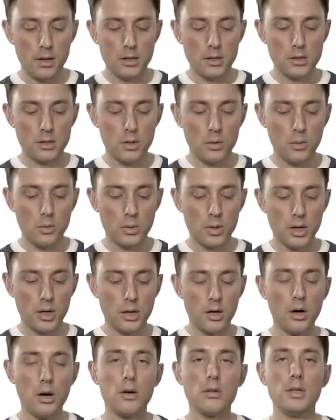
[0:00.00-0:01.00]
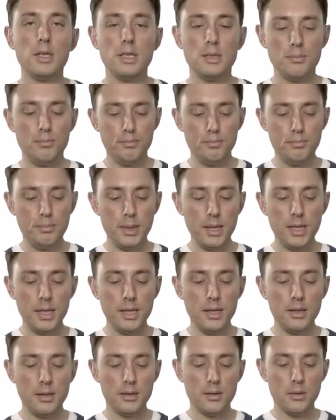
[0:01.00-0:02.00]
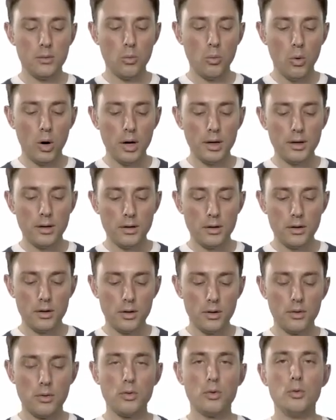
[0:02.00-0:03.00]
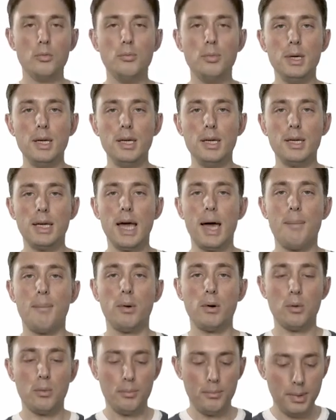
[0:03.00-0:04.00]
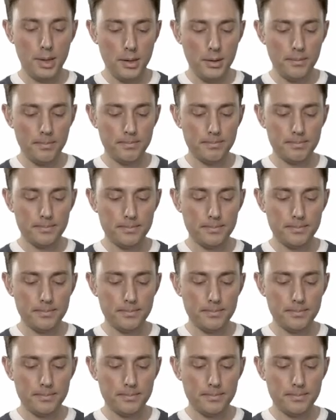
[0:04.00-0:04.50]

So we're going to call these B1 through B capital B.